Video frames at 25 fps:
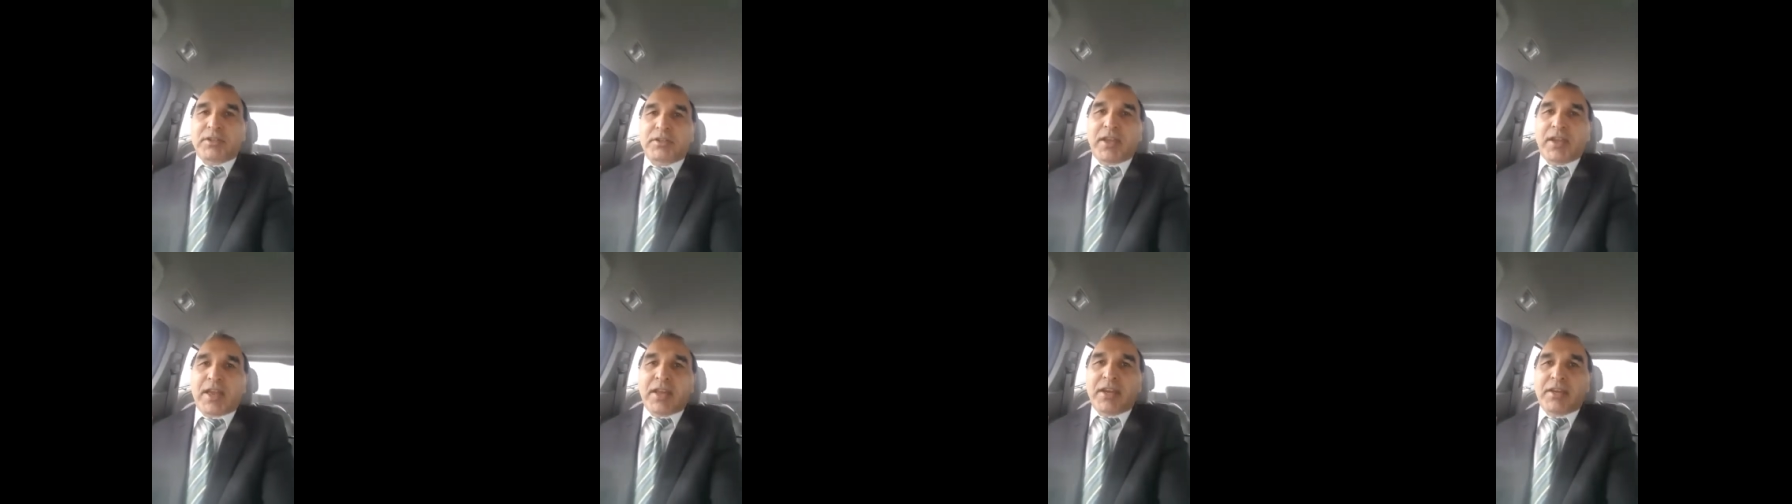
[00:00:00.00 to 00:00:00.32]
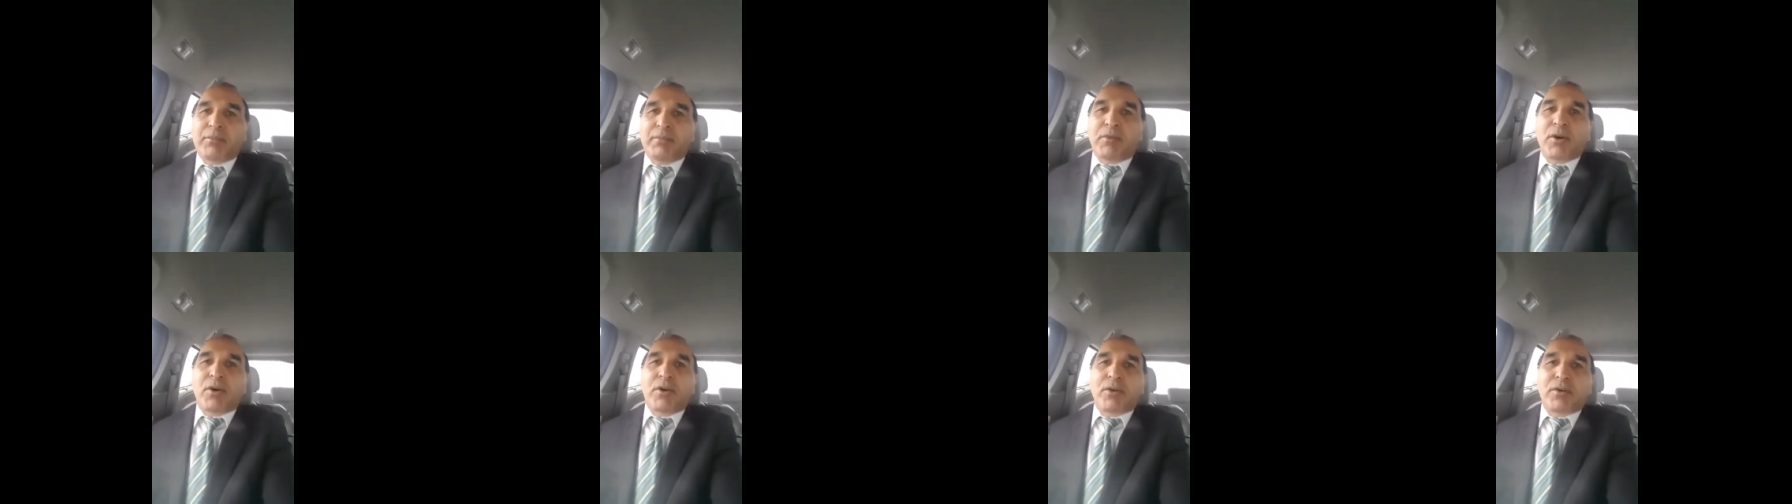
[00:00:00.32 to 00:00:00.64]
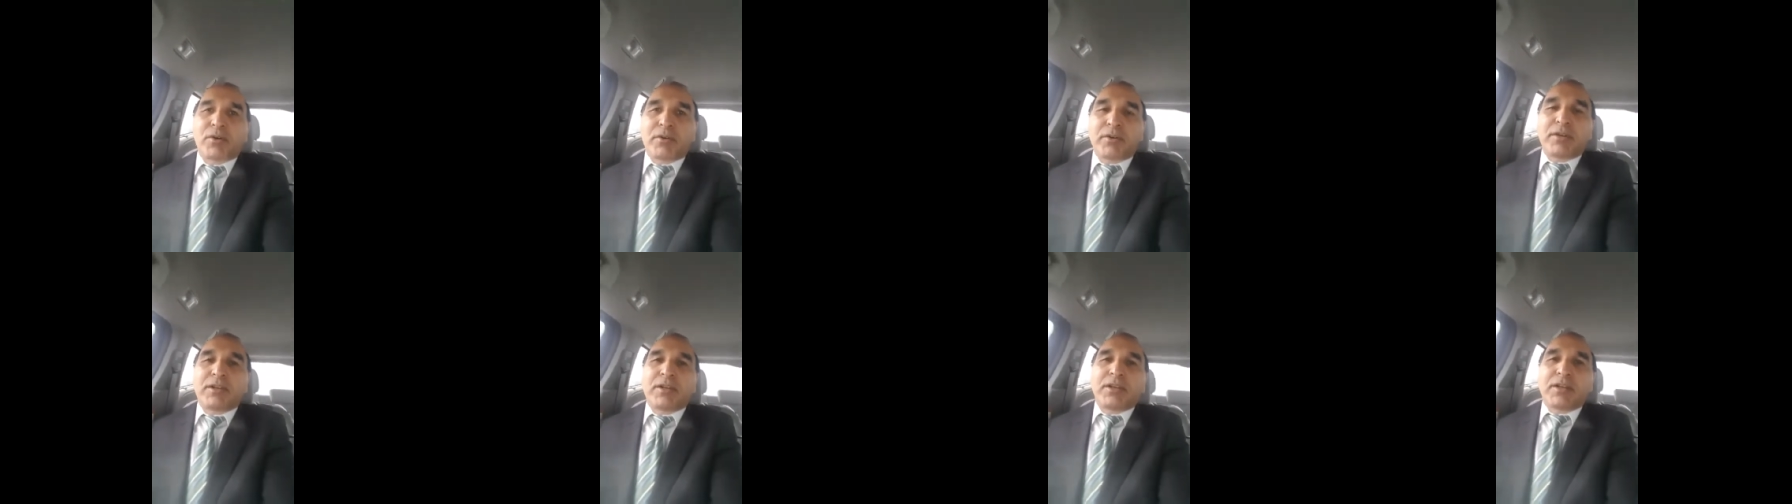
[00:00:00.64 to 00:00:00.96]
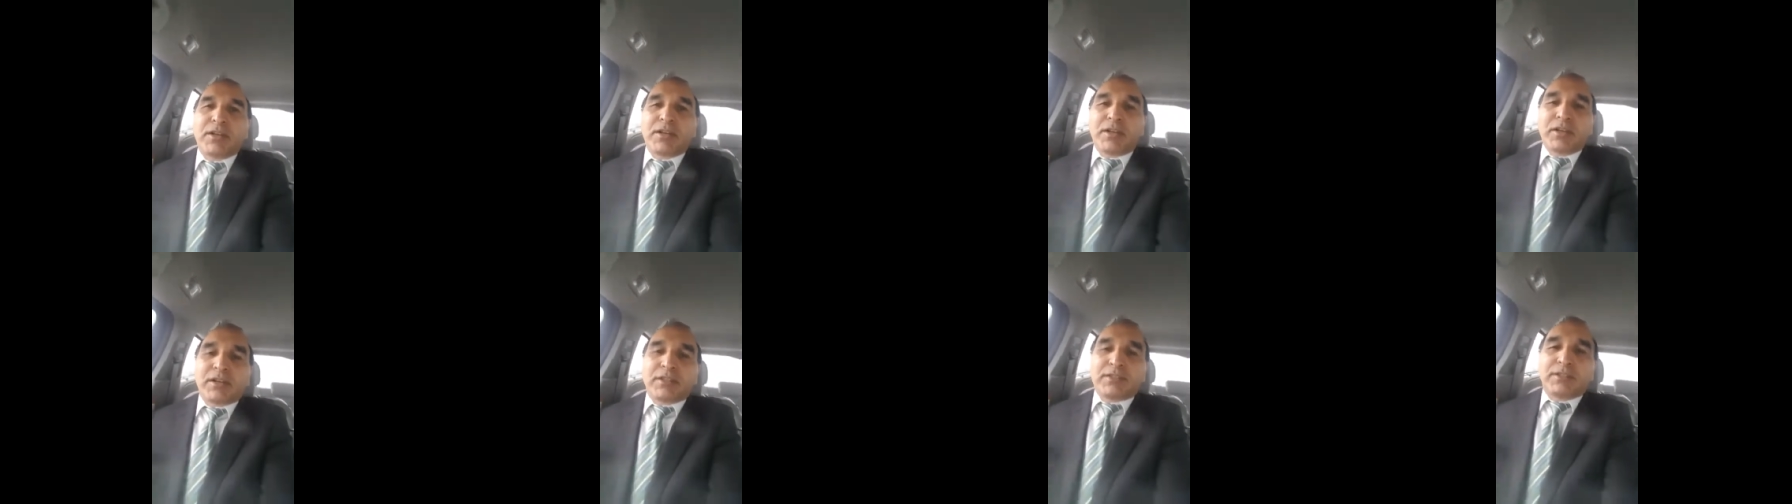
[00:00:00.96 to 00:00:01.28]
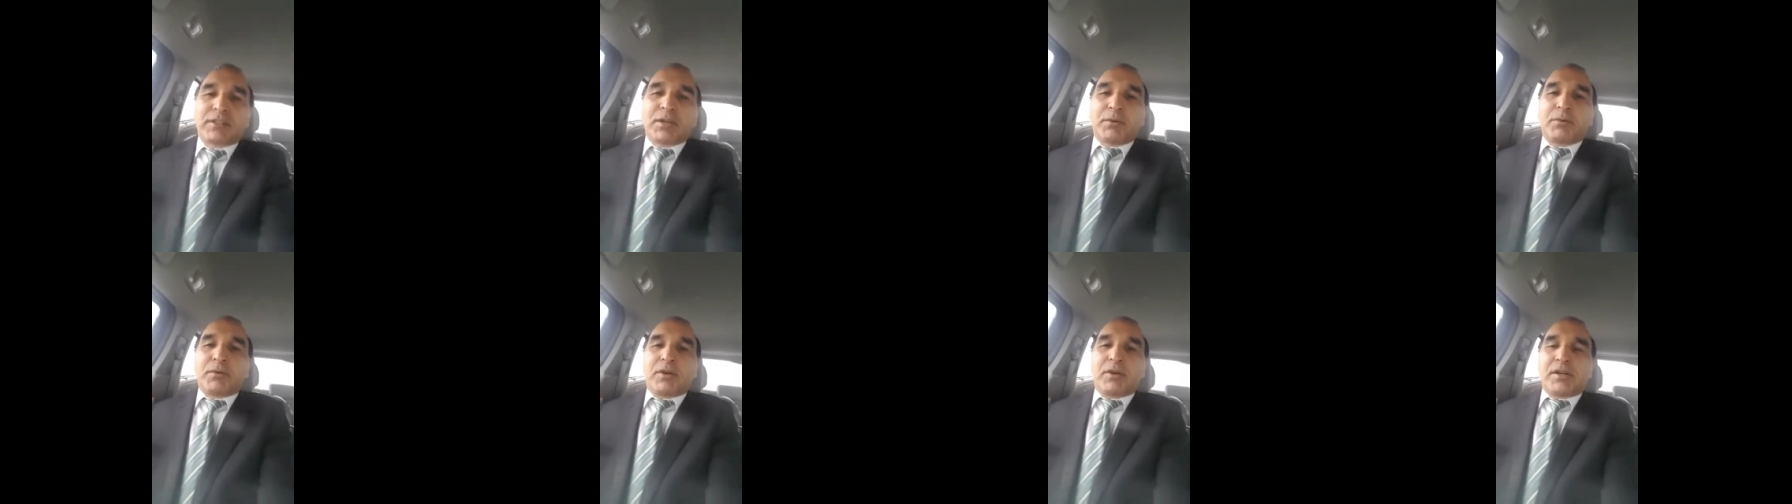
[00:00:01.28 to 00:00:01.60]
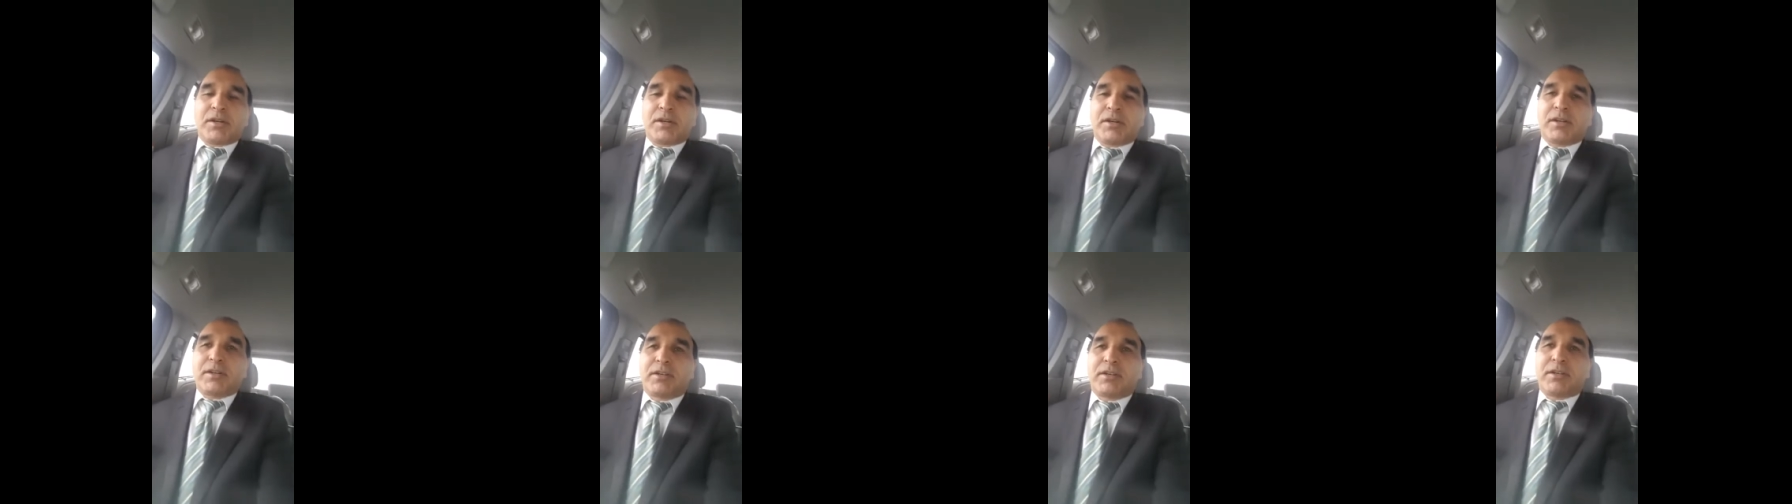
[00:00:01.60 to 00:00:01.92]
anymore the
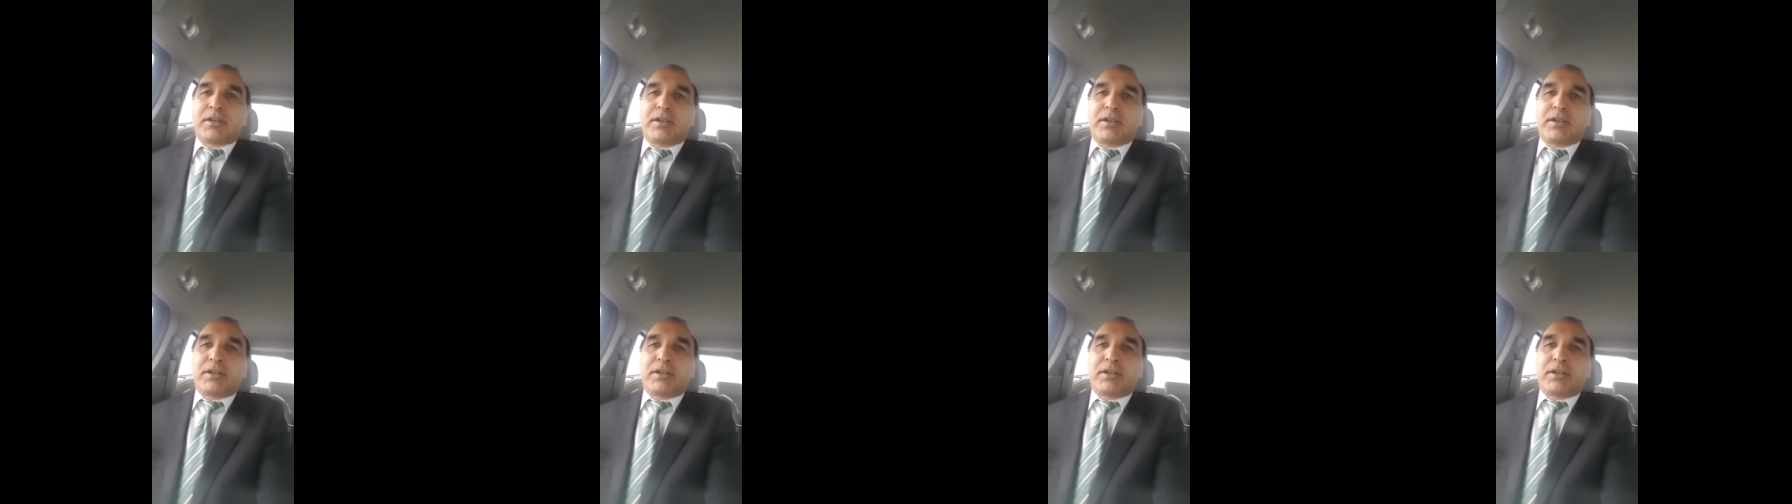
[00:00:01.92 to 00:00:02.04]
word